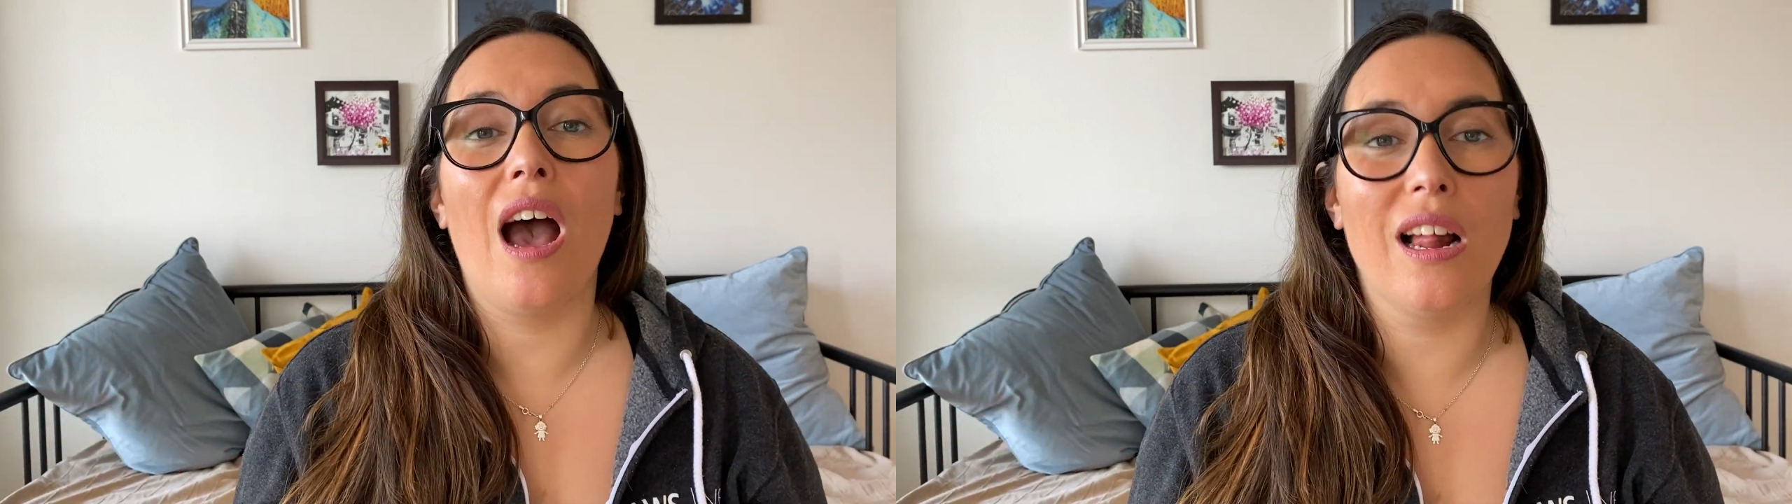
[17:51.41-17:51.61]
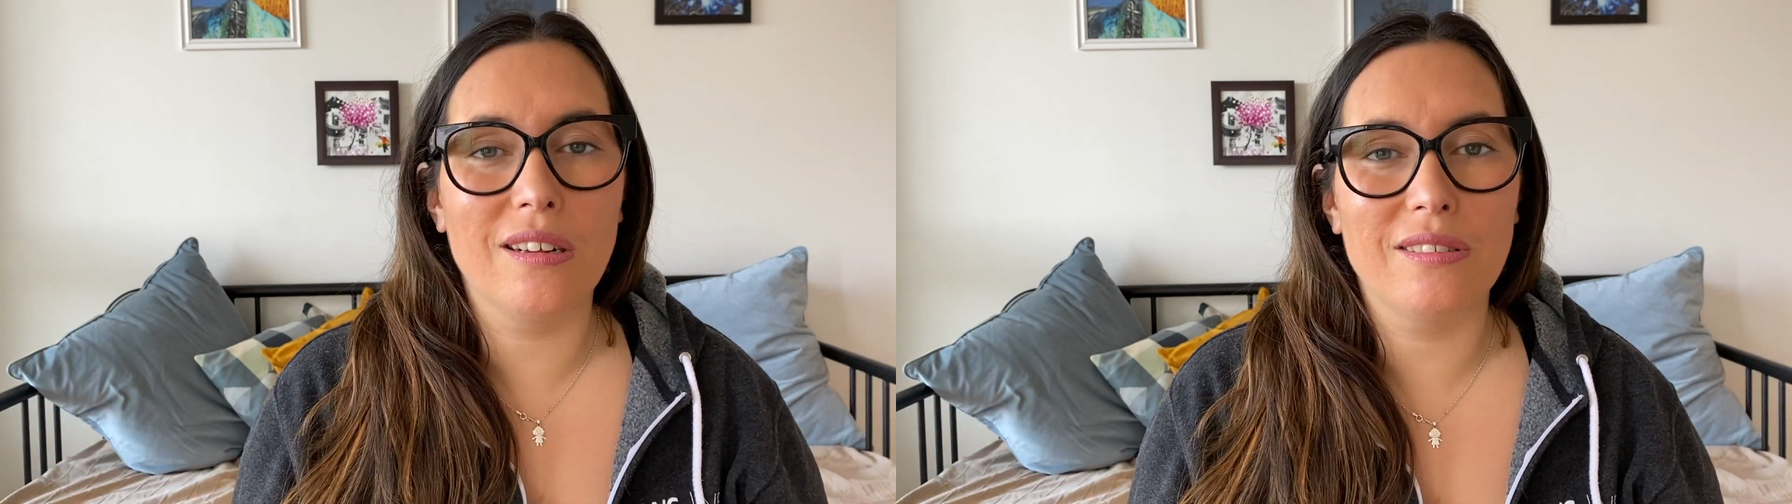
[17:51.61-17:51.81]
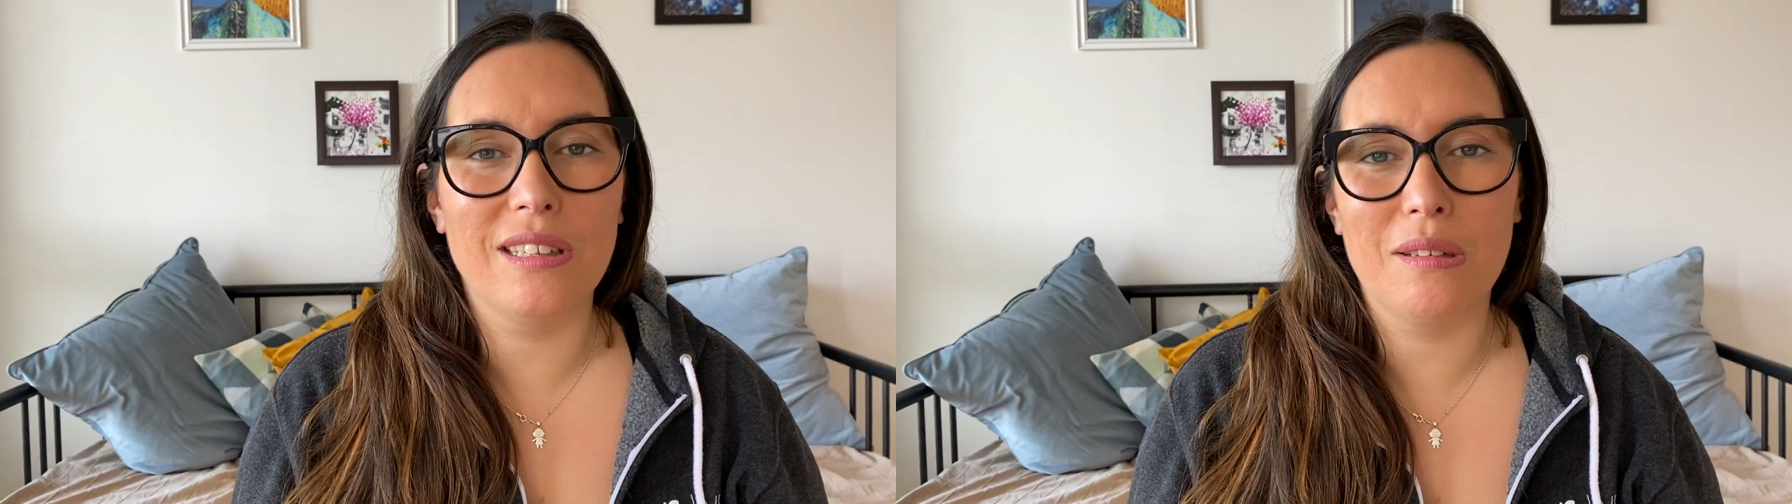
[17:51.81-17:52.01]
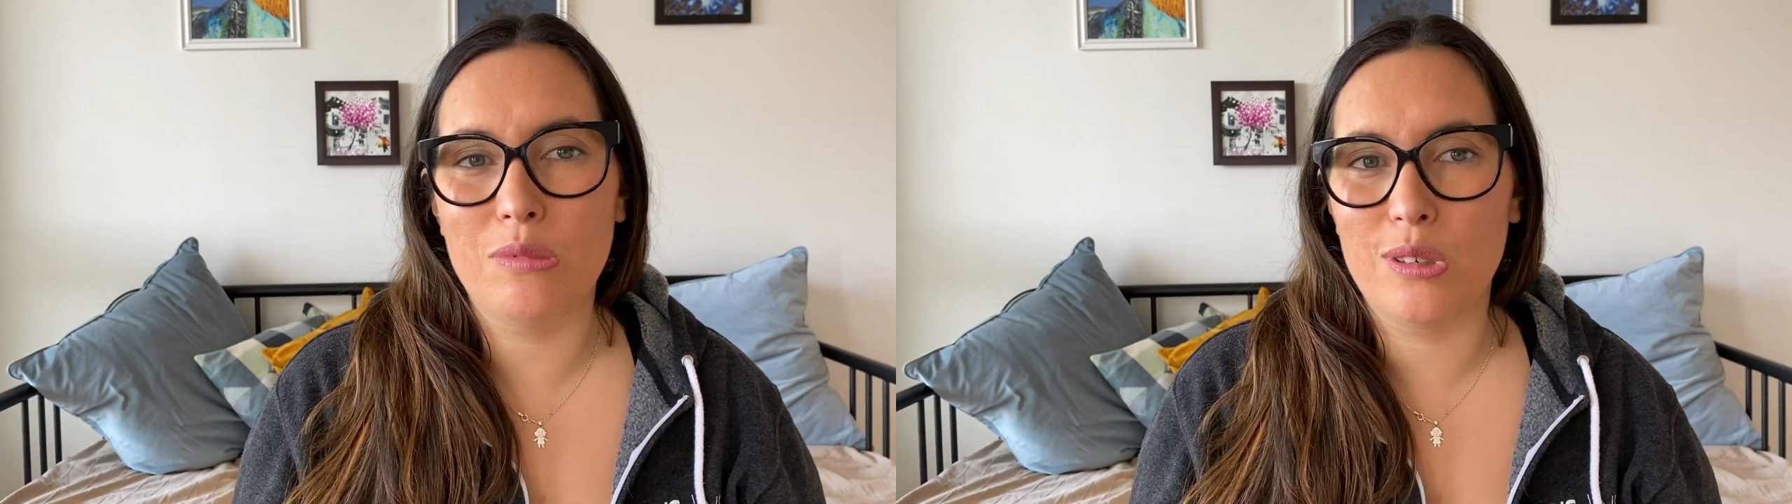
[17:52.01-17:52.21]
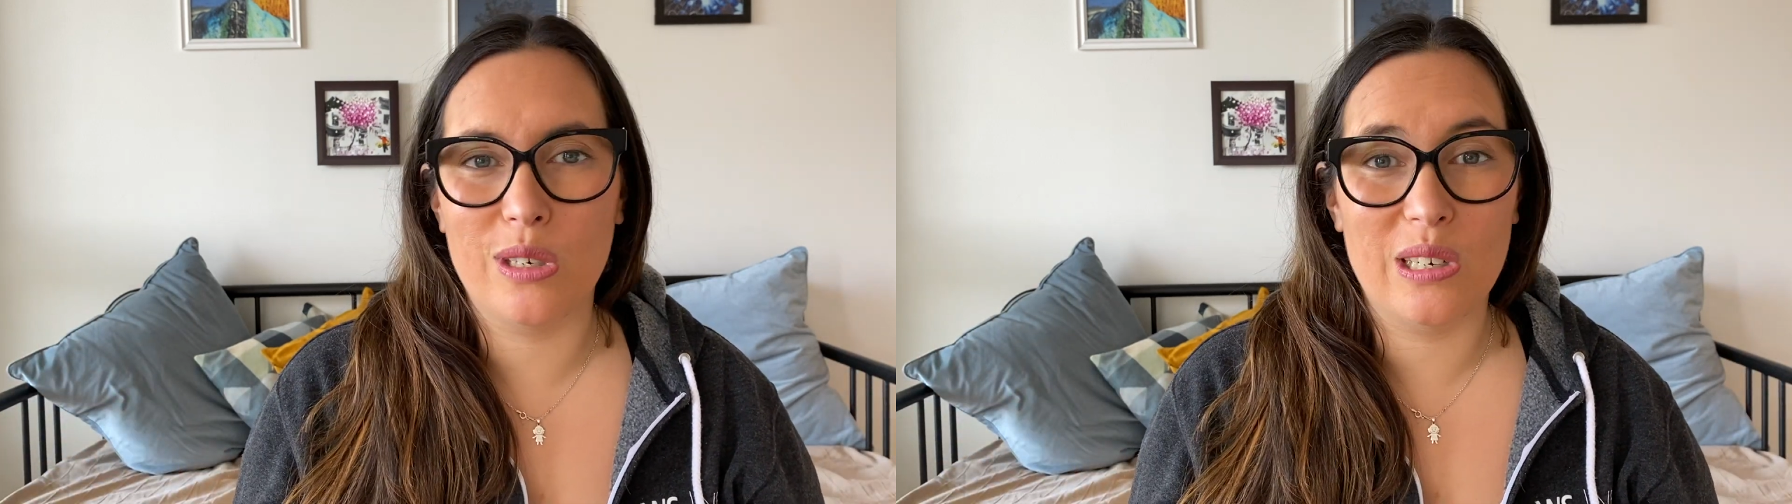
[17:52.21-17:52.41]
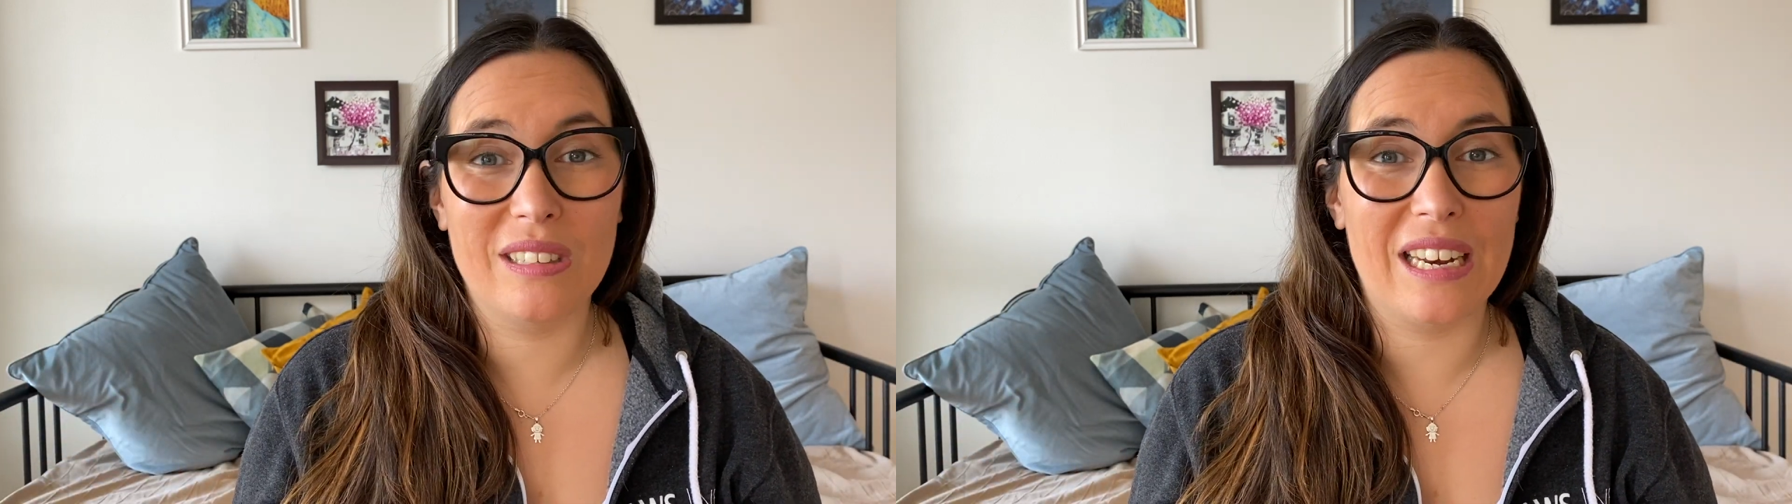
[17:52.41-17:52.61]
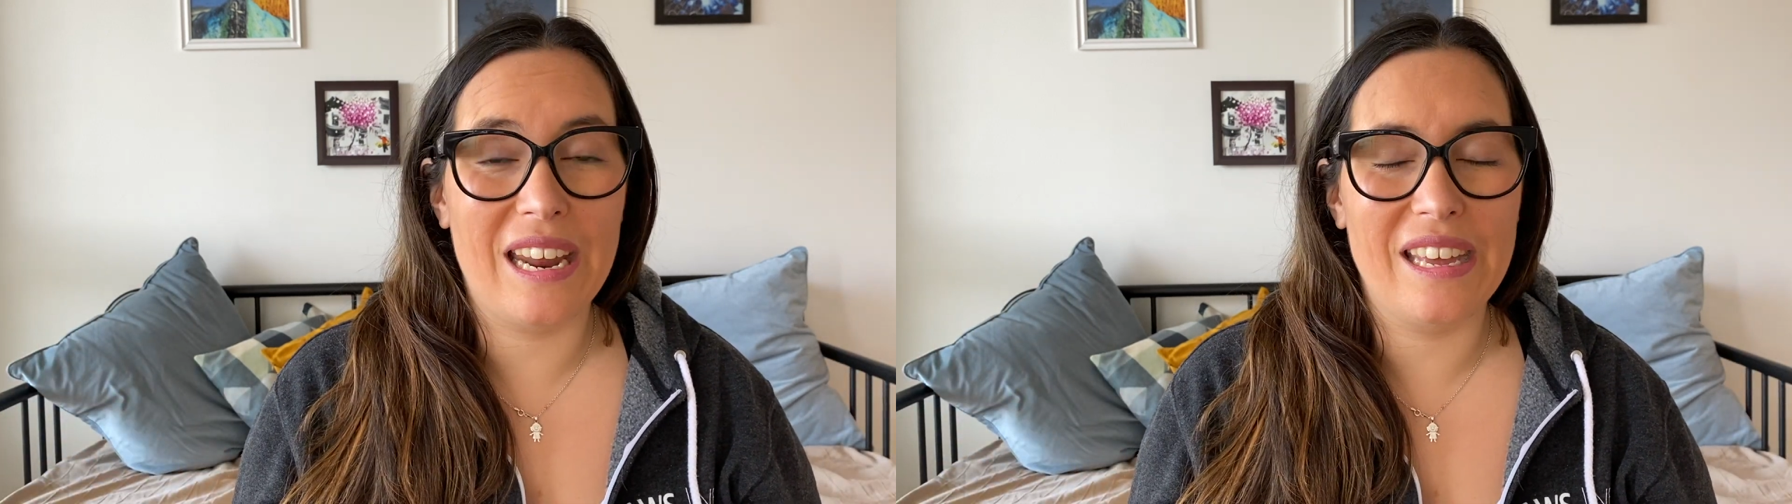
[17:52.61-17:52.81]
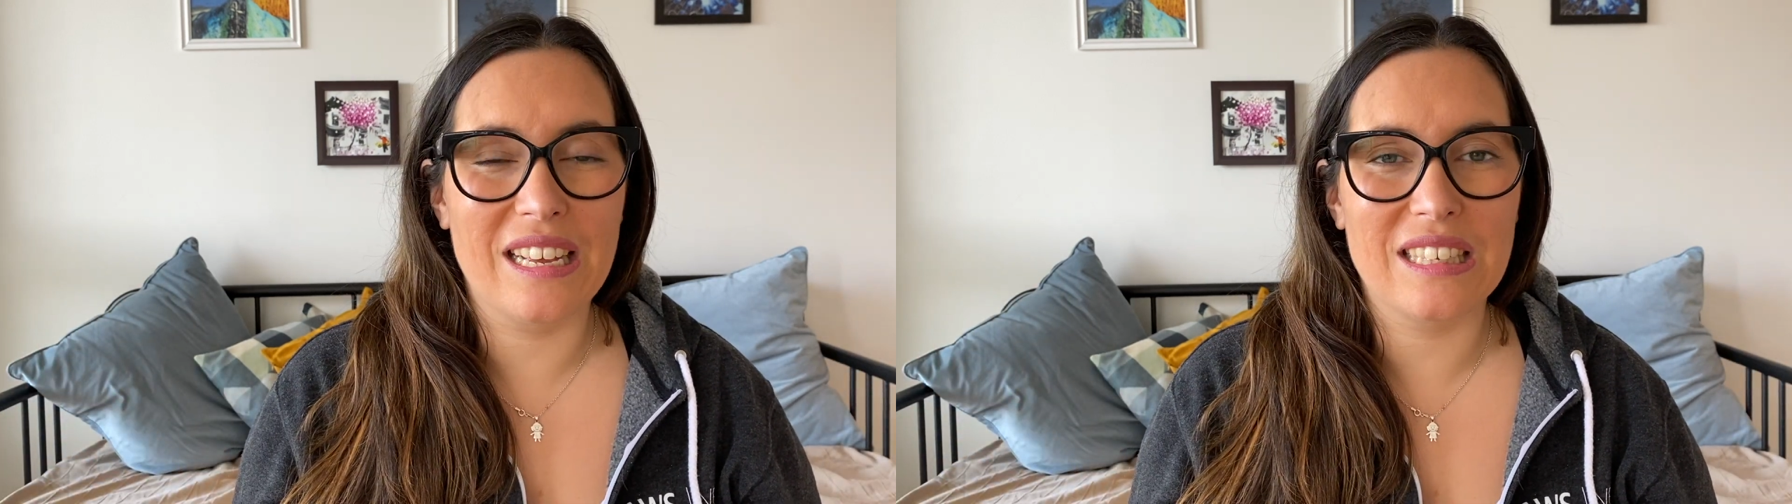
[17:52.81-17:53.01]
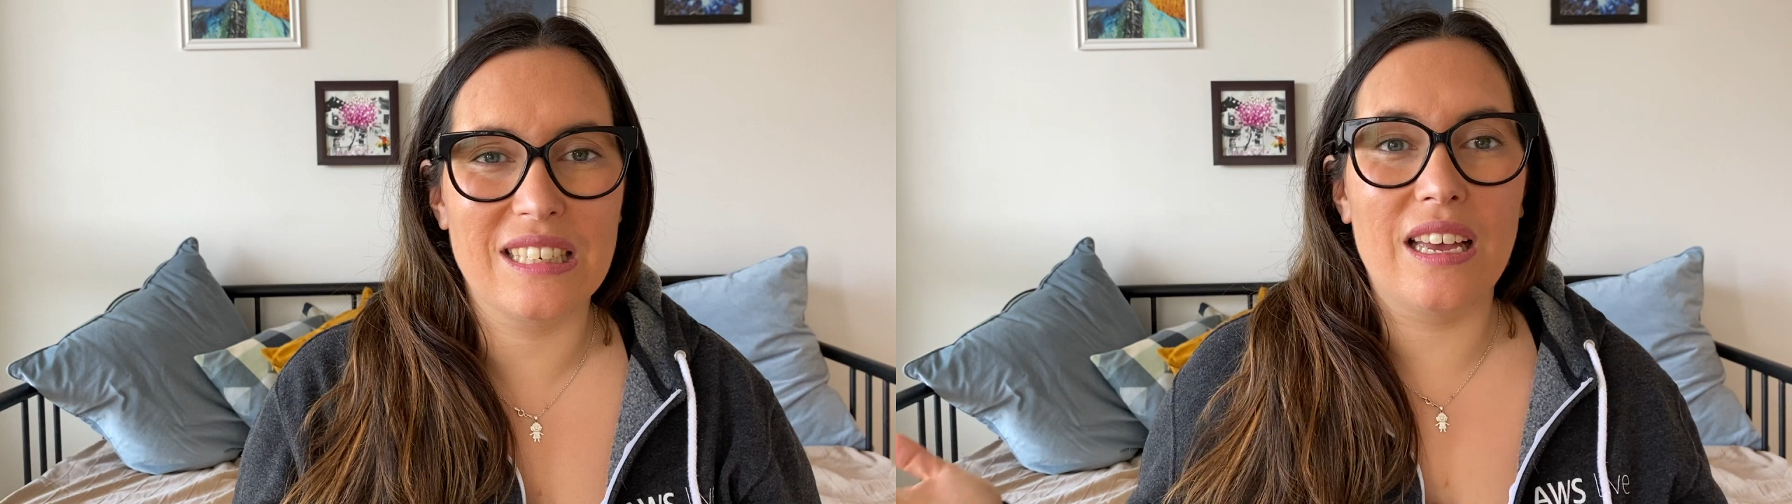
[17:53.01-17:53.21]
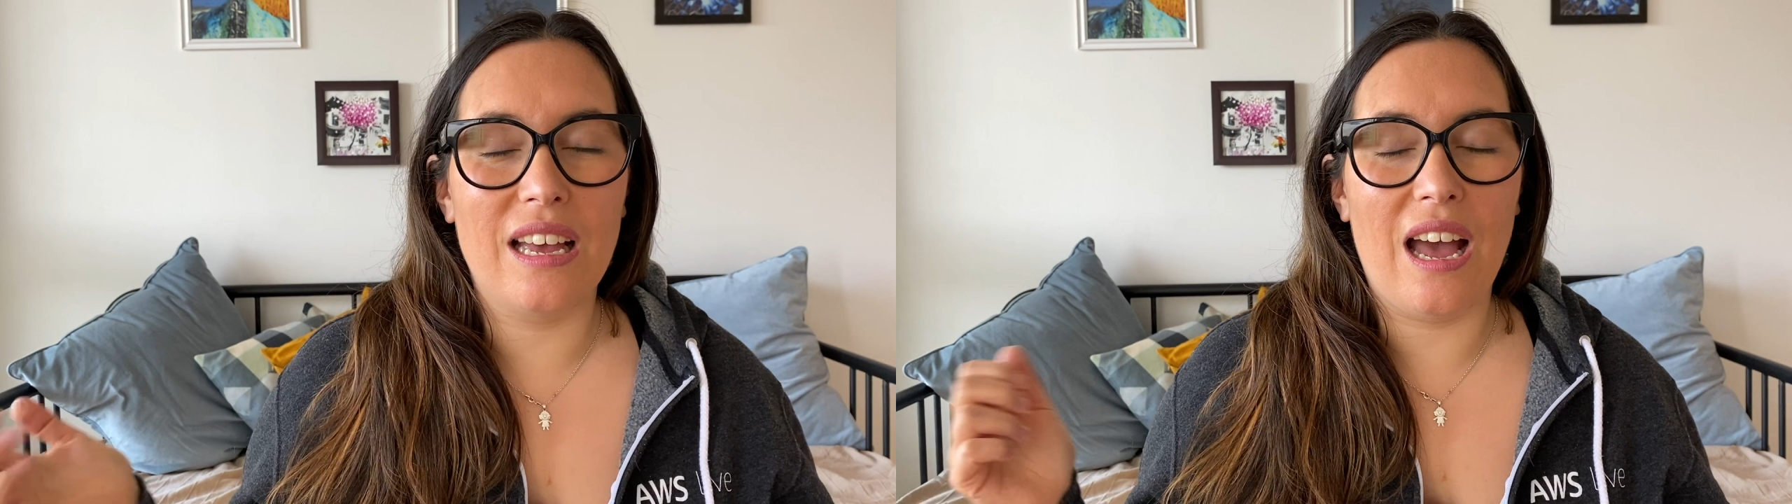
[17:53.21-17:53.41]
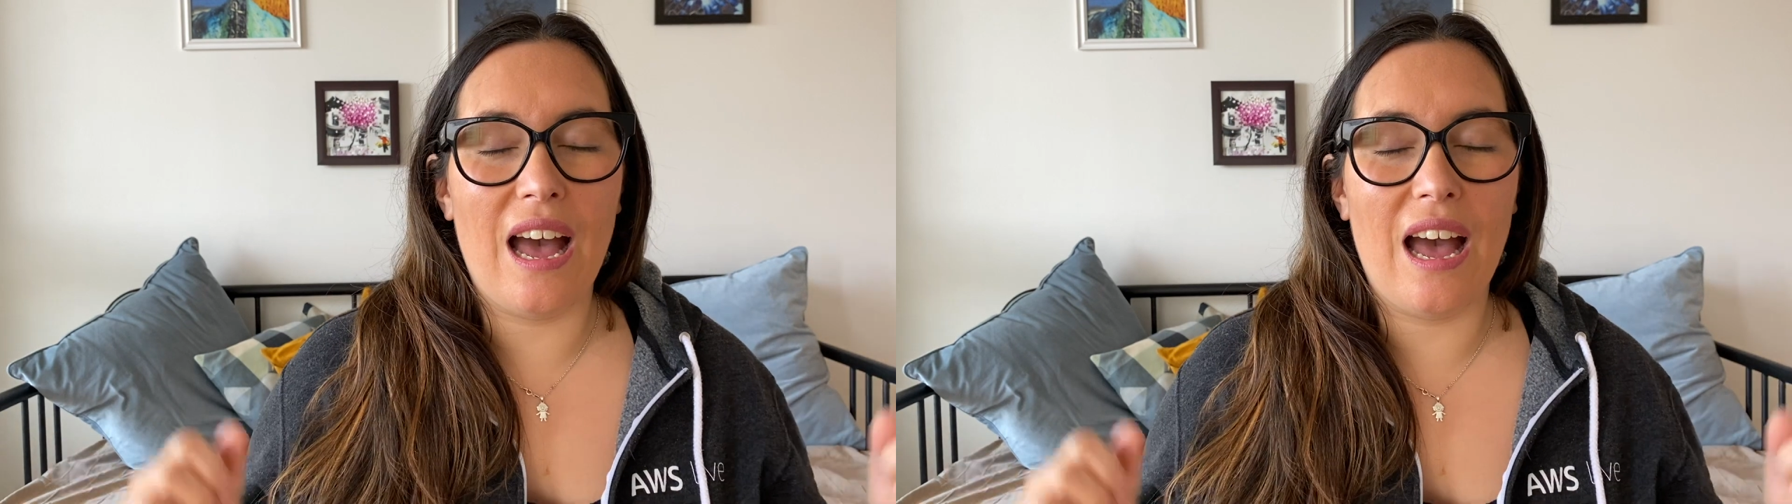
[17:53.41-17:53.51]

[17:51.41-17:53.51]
algorithm to know that I exist.